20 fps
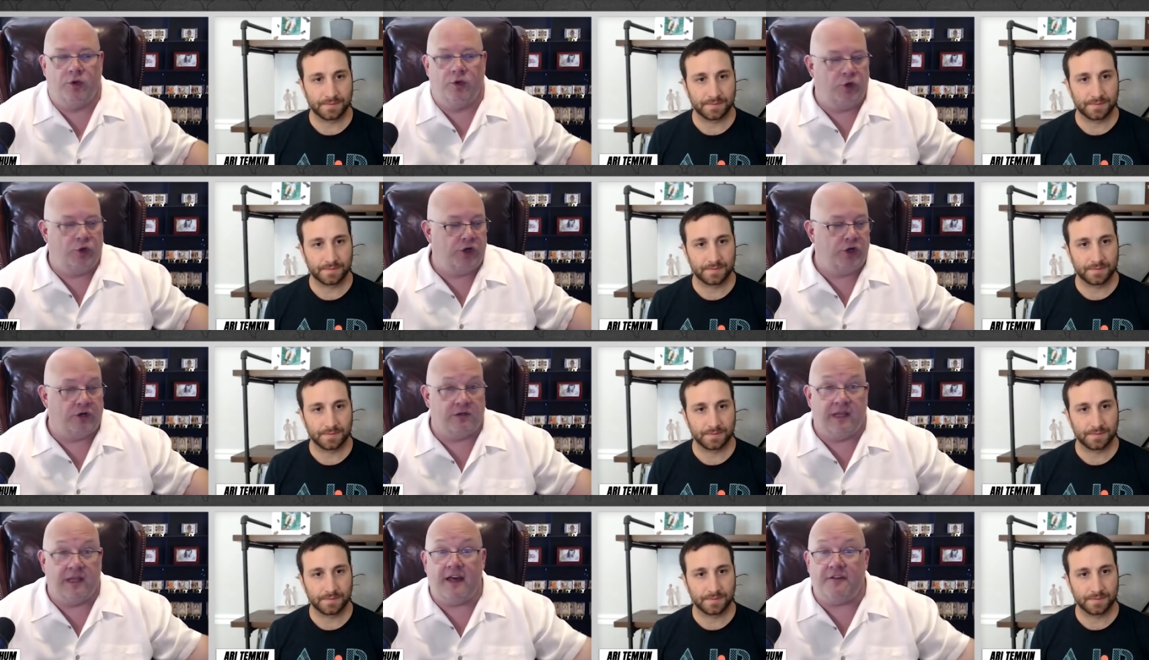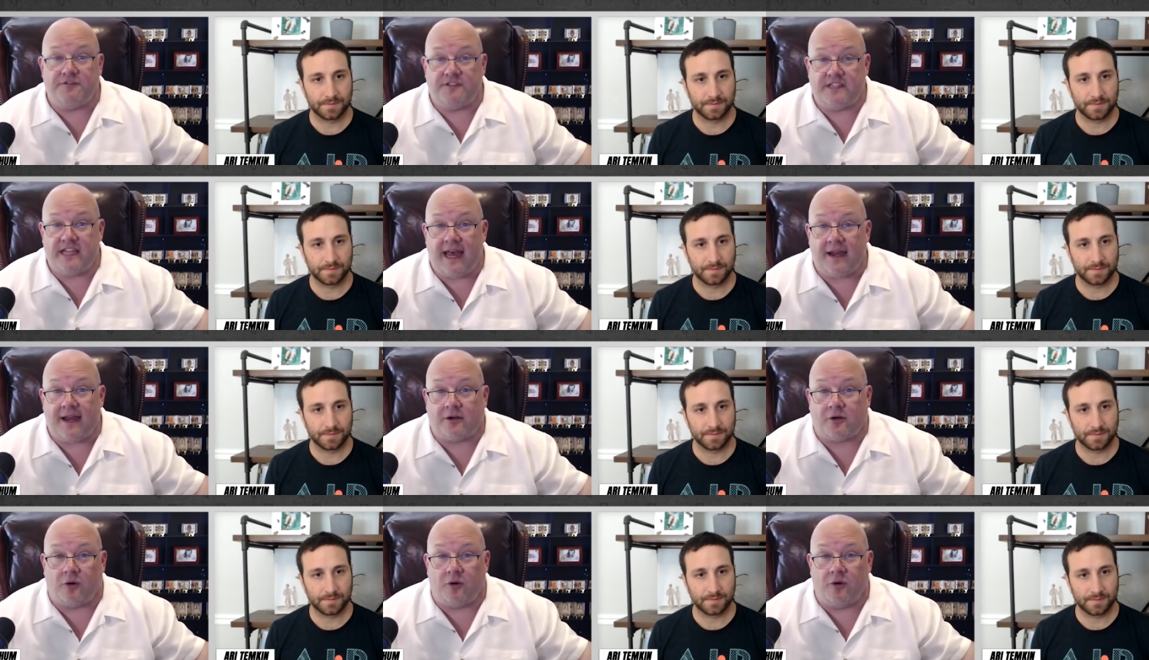Speaker 1: your left
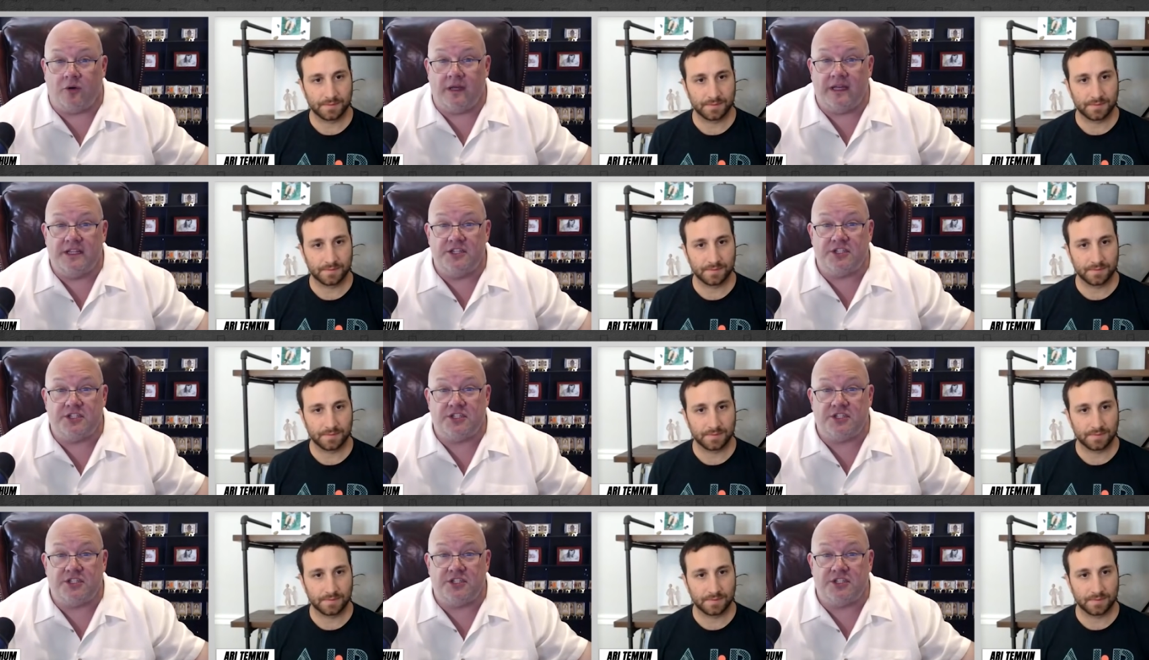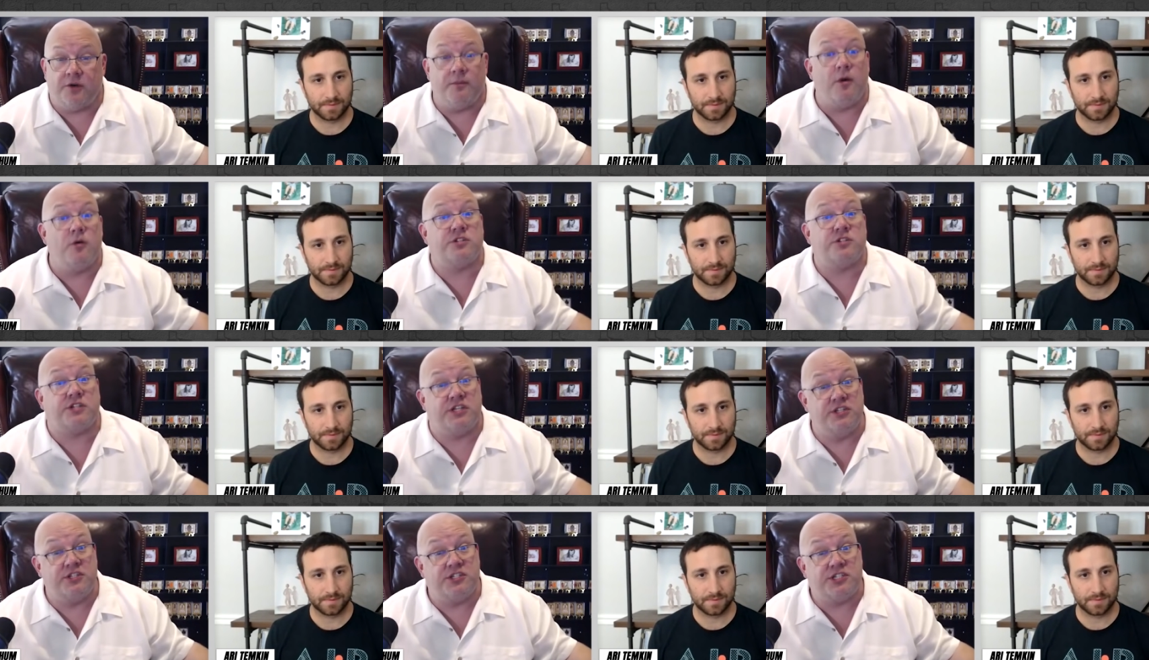tackle is your
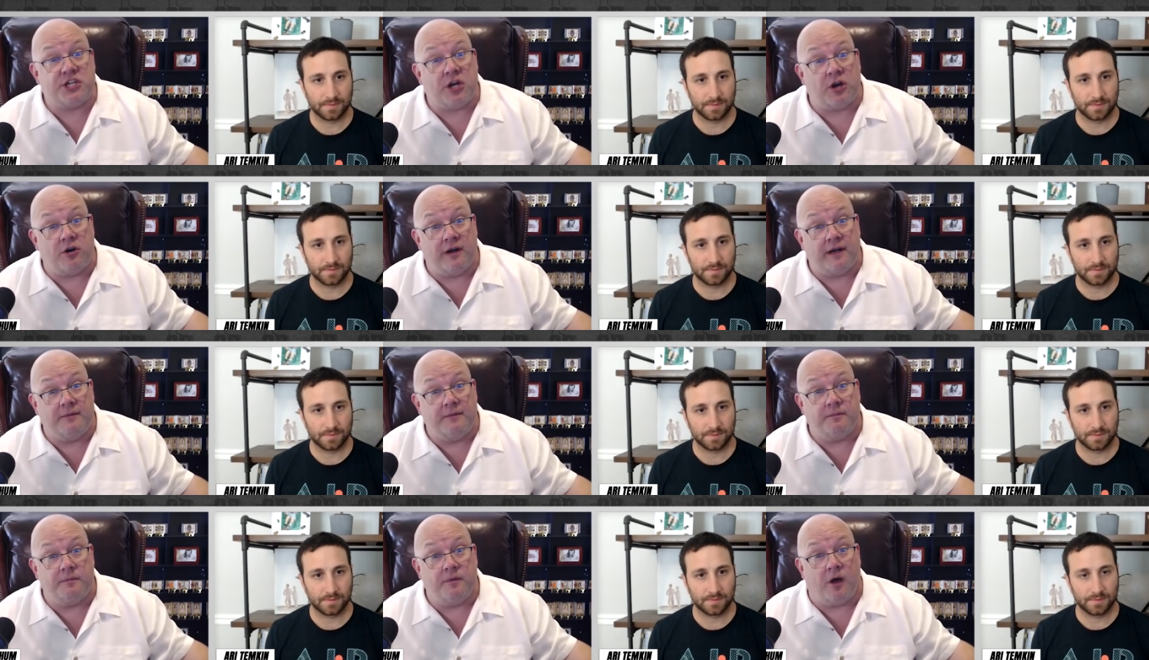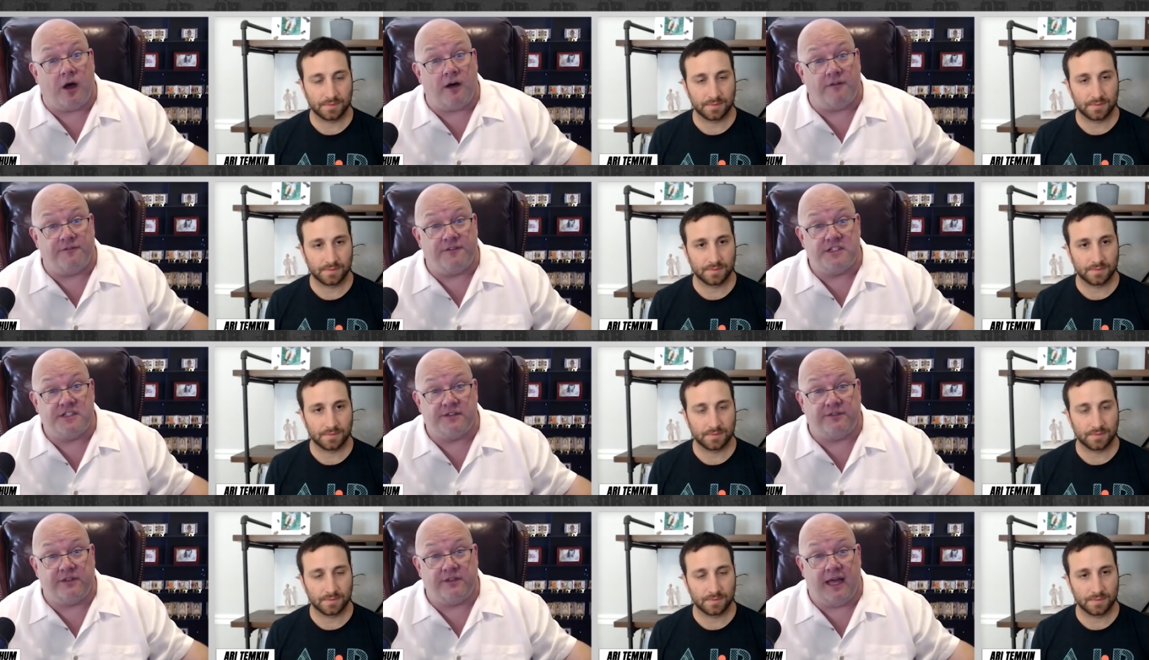most concerning
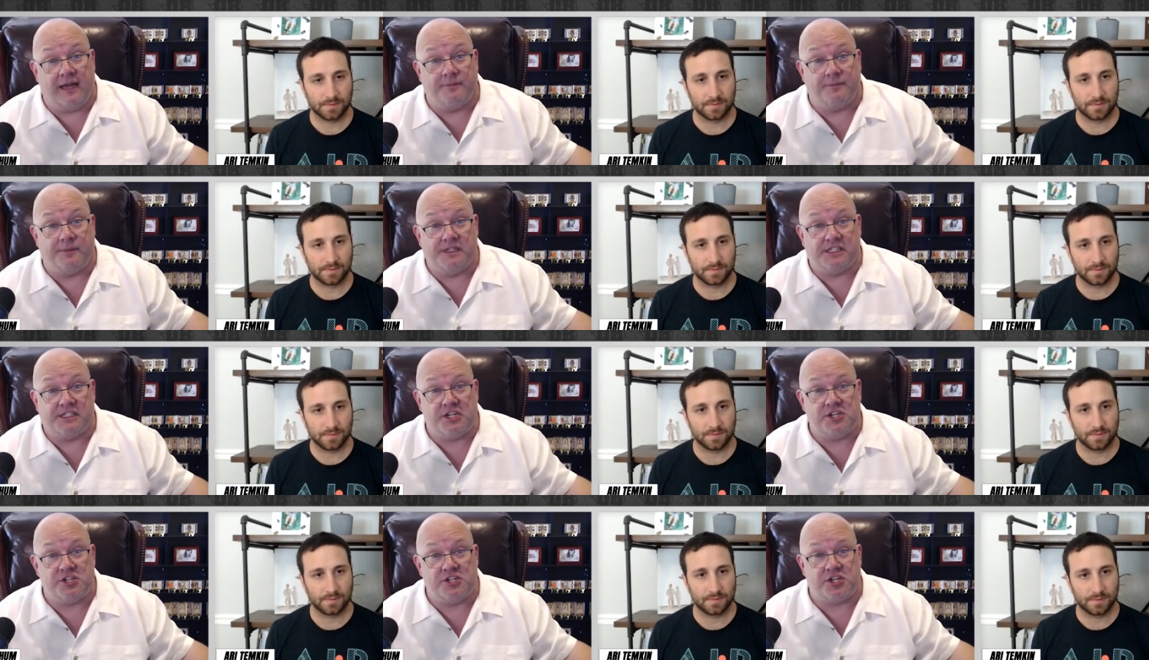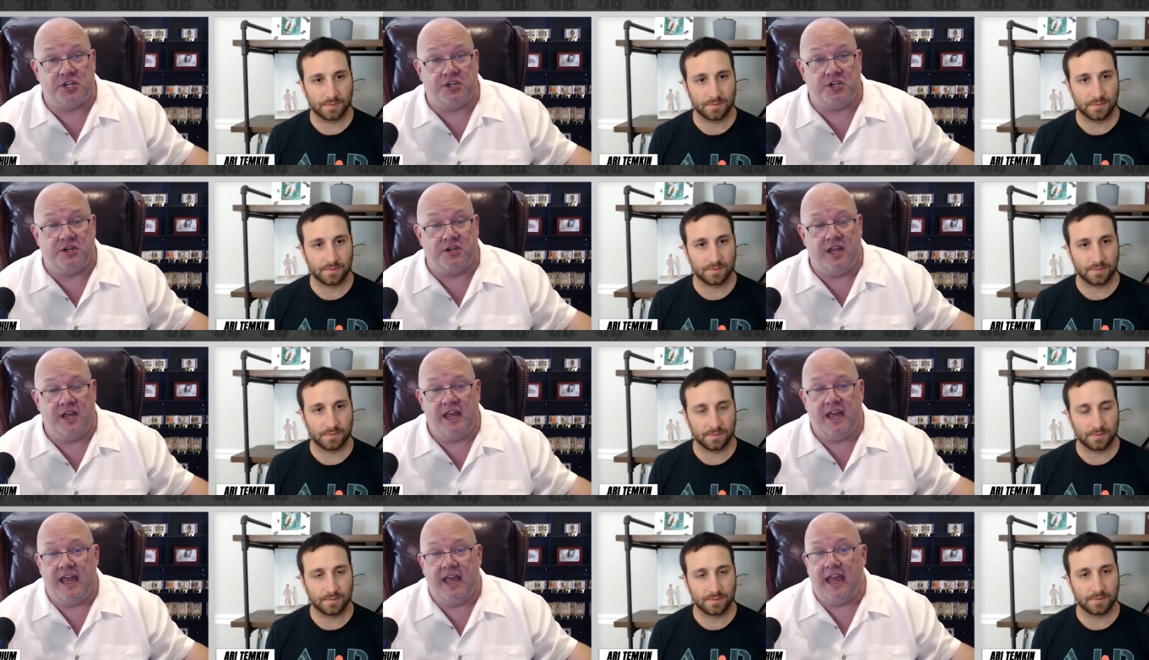offensive line position,
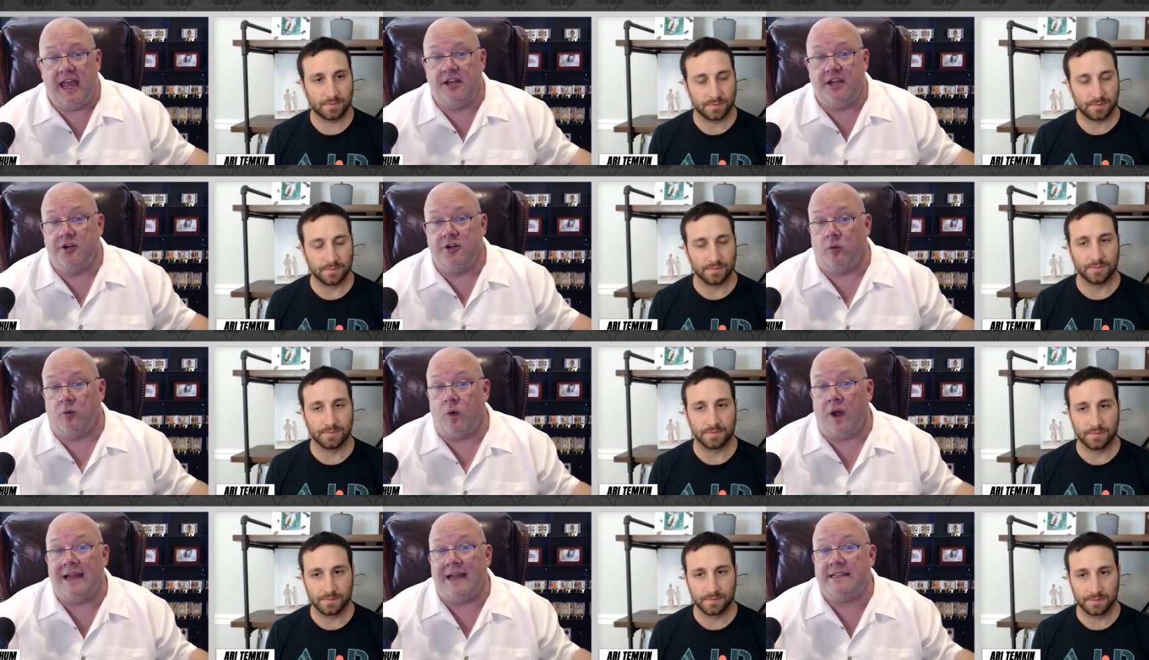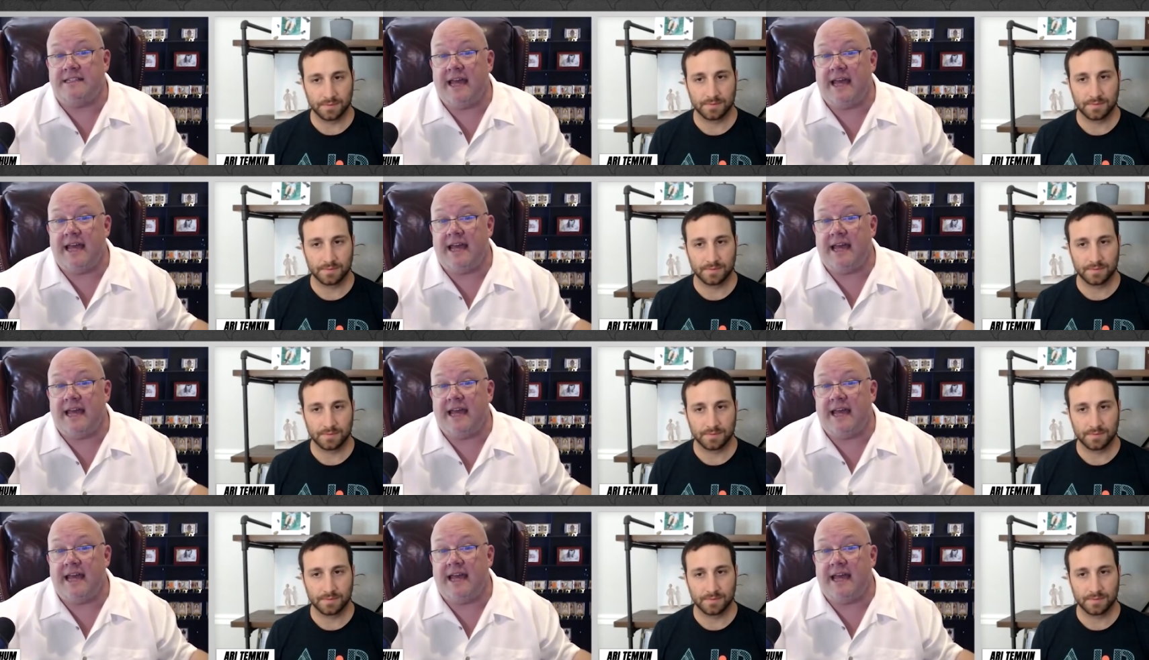and your mm-hmm. right